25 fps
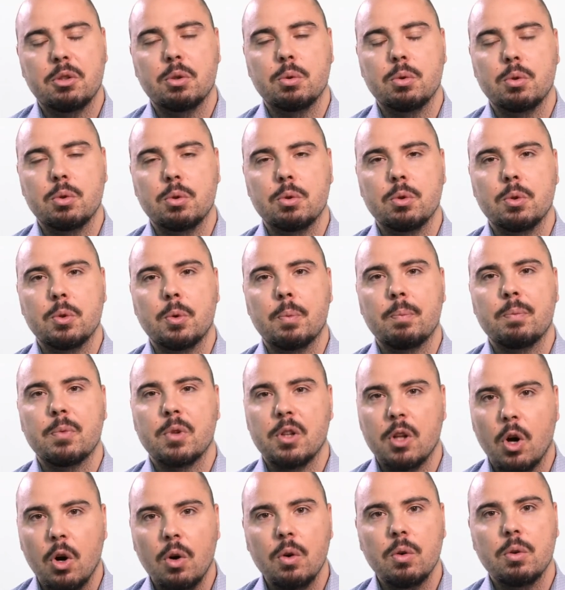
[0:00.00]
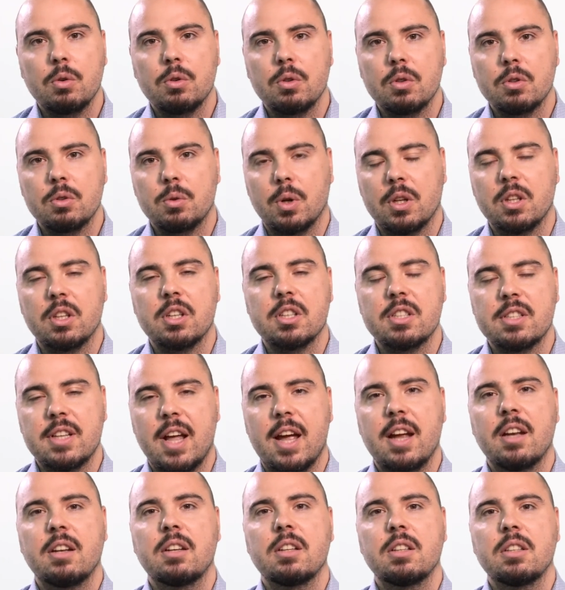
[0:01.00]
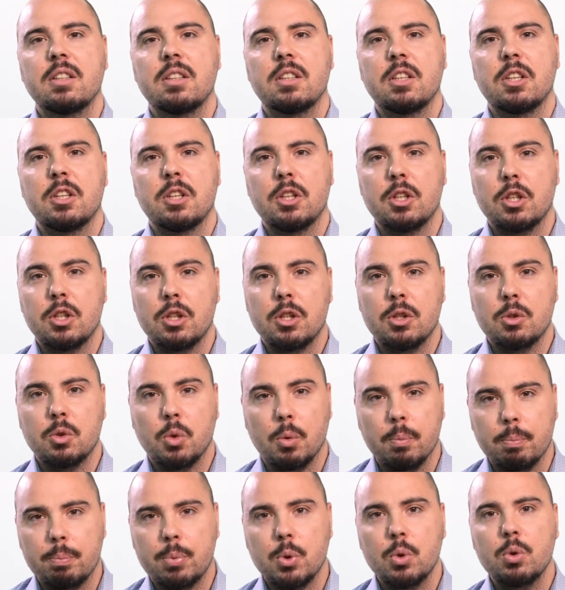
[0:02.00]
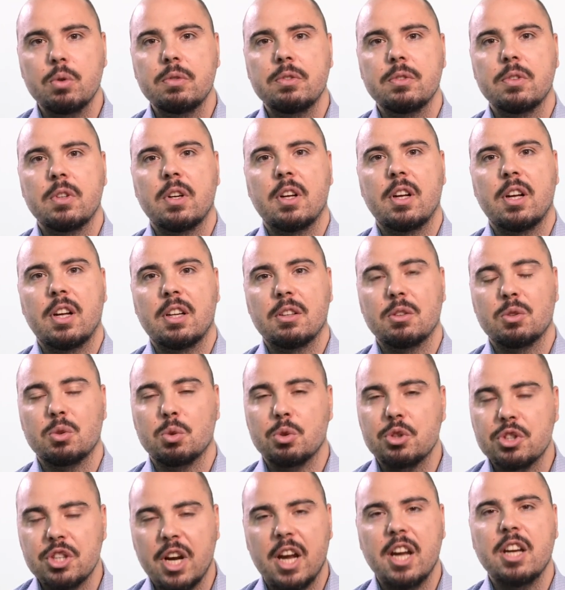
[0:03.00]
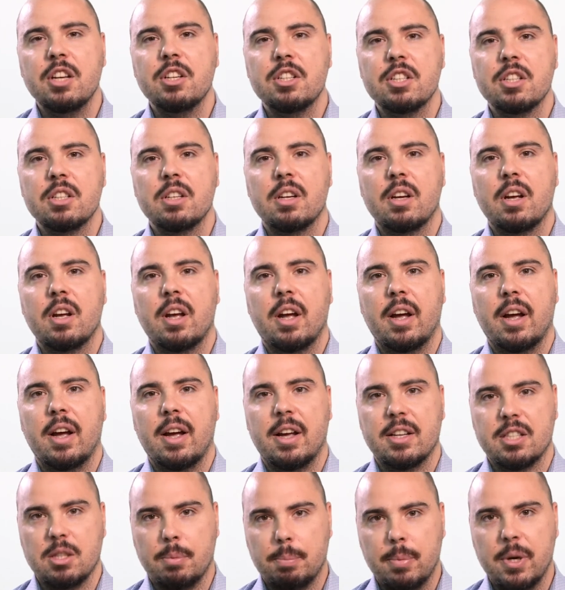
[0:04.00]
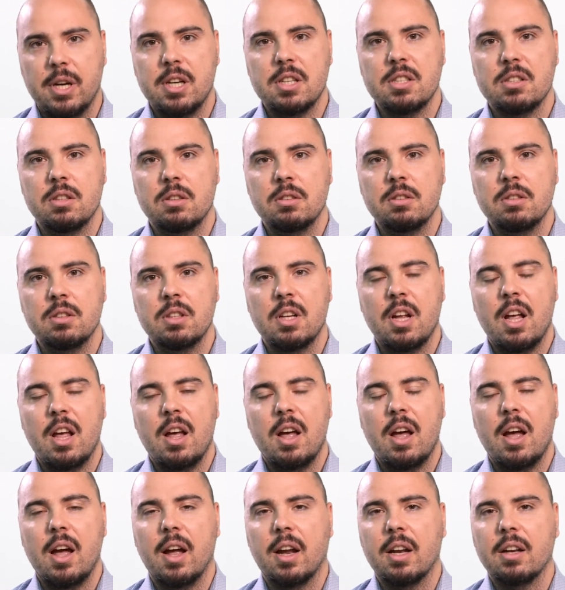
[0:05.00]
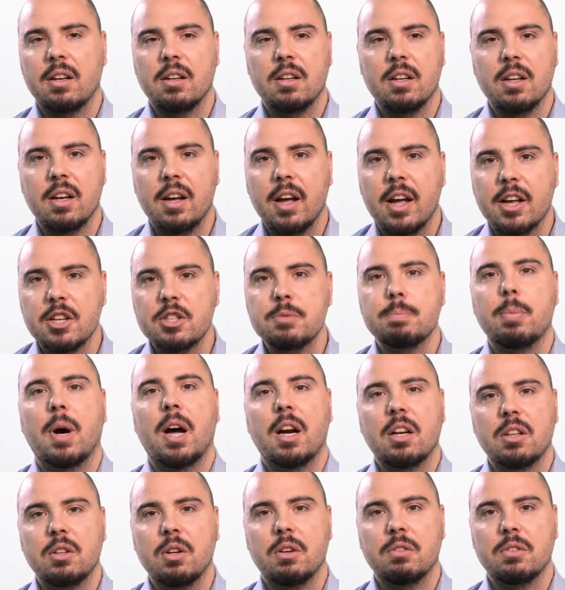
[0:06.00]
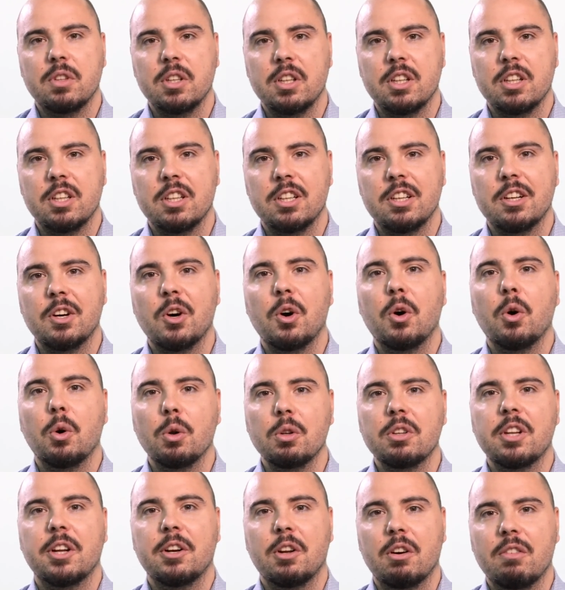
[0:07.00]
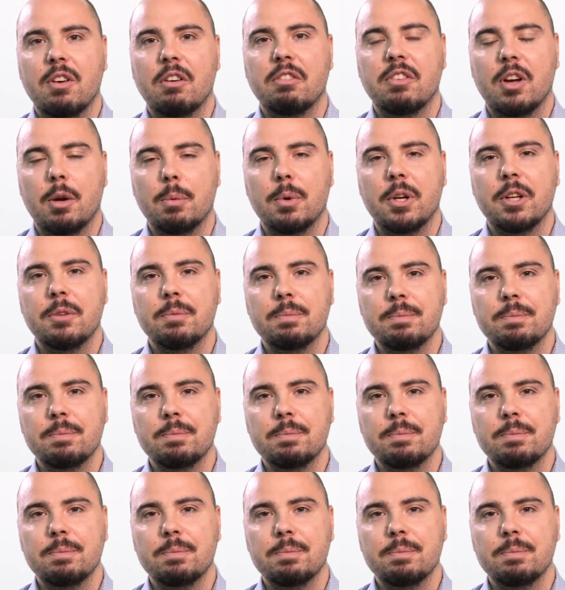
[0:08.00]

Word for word: to know, to understand, to improve, to change as a person and uh, as part of the whole Tenova family.